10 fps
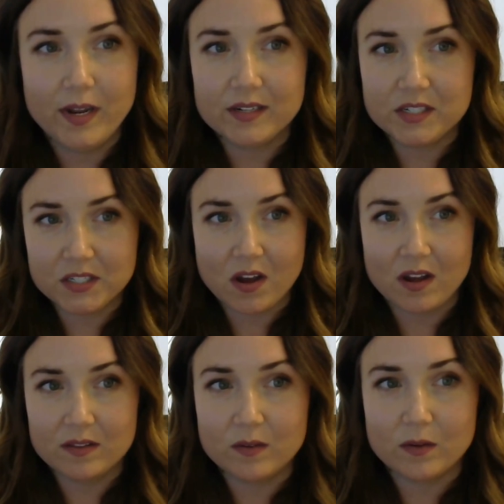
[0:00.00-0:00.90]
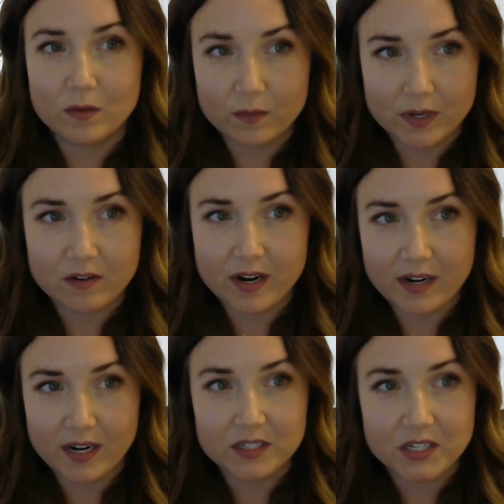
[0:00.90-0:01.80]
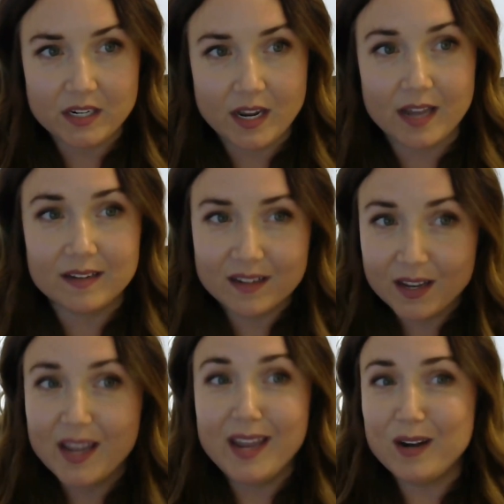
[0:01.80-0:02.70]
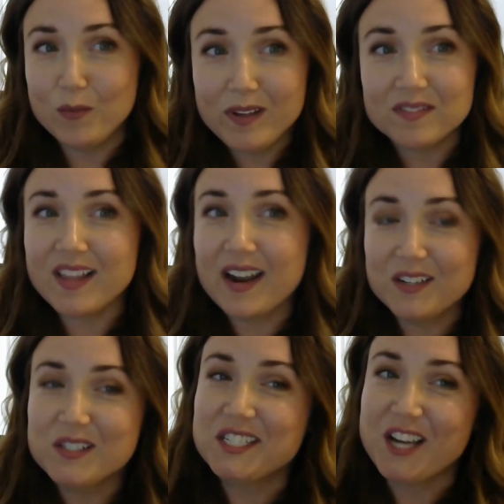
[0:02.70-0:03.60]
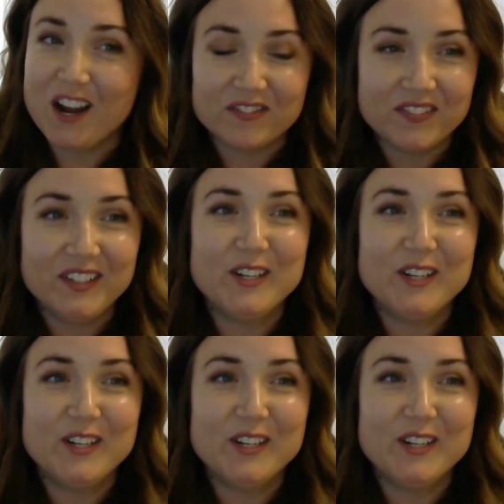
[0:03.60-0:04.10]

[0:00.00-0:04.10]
had just gone through reaccreditation, and we have a lot of good stuff.